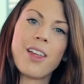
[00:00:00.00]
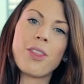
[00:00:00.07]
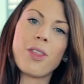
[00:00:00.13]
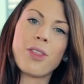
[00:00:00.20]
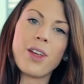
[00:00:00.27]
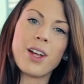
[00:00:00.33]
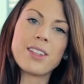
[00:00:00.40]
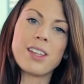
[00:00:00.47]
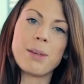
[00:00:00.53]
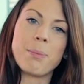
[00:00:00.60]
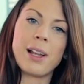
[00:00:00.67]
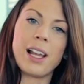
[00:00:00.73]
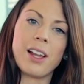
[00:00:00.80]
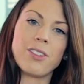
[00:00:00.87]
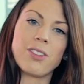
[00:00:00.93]
The $30
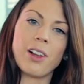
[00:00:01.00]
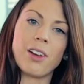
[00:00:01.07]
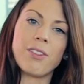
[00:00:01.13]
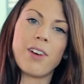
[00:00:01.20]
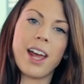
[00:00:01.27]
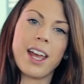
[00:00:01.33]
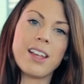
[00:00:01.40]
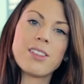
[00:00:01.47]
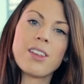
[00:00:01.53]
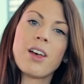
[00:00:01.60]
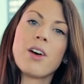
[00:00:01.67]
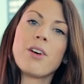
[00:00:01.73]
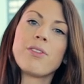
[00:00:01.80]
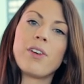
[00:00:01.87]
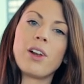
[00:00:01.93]
million raise
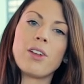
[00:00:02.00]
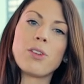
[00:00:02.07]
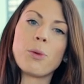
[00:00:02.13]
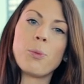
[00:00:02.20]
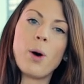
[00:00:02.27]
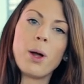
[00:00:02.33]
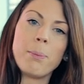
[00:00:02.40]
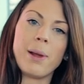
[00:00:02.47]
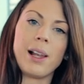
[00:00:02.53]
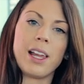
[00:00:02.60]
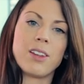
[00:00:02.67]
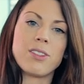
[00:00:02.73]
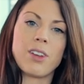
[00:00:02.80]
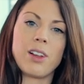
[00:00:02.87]
follows a $1 million